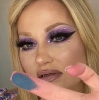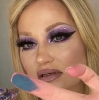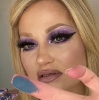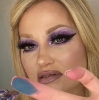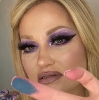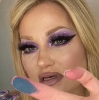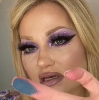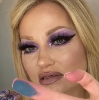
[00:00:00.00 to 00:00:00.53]
It
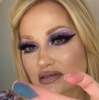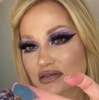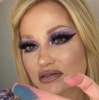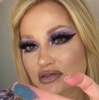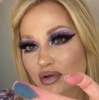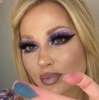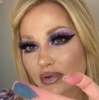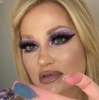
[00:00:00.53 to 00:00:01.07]
is a
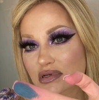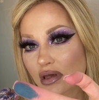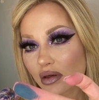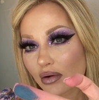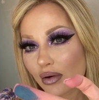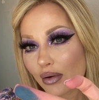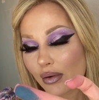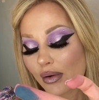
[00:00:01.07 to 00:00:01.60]
super
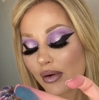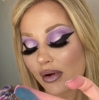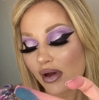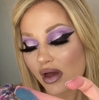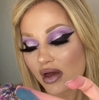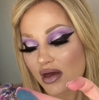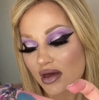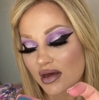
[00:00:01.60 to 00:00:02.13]
teal.
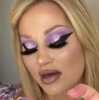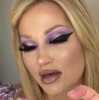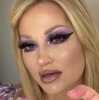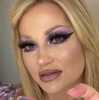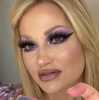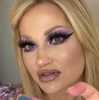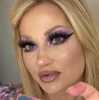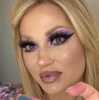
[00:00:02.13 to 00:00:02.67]

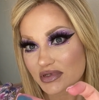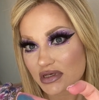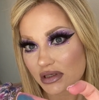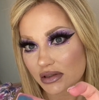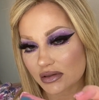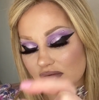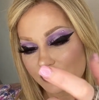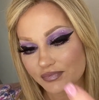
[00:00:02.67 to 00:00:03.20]
Super
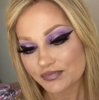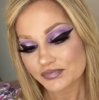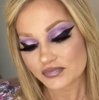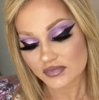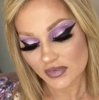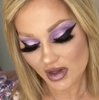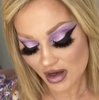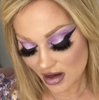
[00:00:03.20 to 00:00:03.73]
teal.
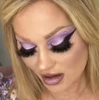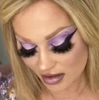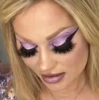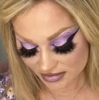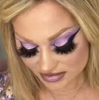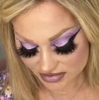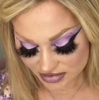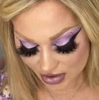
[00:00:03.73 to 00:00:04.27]

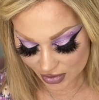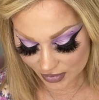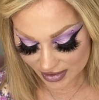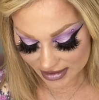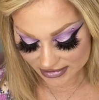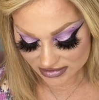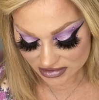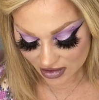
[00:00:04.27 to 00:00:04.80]
So
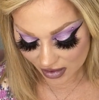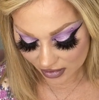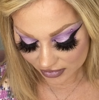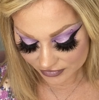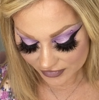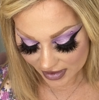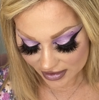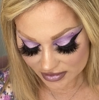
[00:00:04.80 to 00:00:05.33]
it's
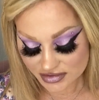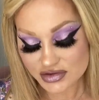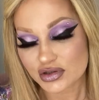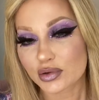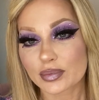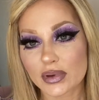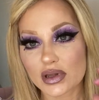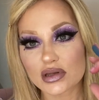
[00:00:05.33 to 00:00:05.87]
called Vile
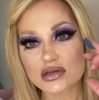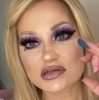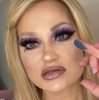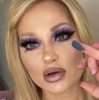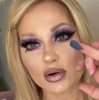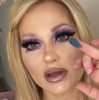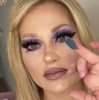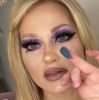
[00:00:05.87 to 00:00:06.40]
Serpent.
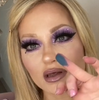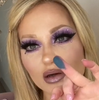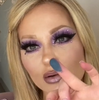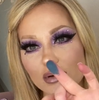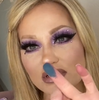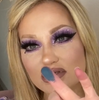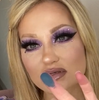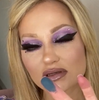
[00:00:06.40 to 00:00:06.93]
So I think
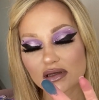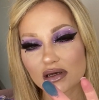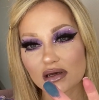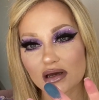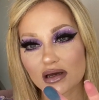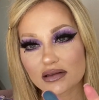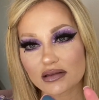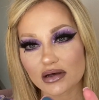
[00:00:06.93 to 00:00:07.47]
originally
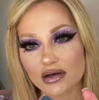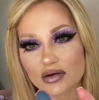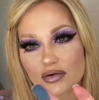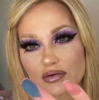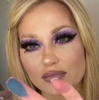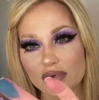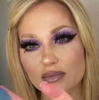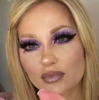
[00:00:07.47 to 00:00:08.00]
I thought it
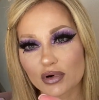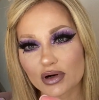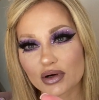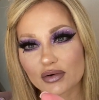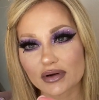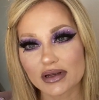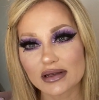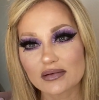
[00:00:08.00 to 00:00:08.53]
would be more
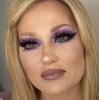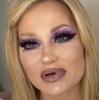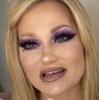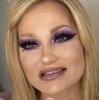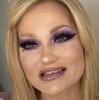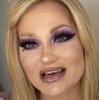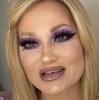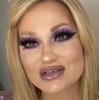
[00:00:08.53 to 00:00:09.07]
green, but
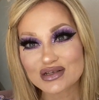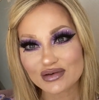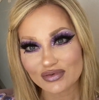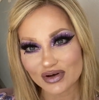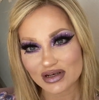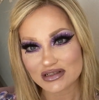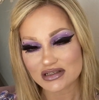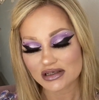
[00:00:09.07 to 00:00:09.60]
it's actually
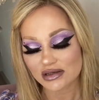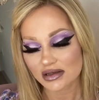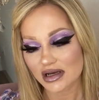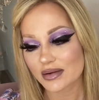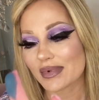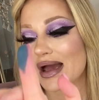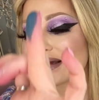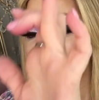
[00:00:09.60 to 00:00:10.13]
very teal, and
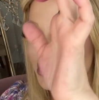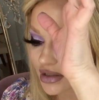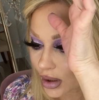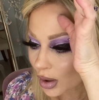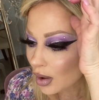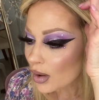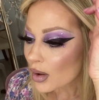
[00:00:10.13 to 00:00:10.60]
I'm actually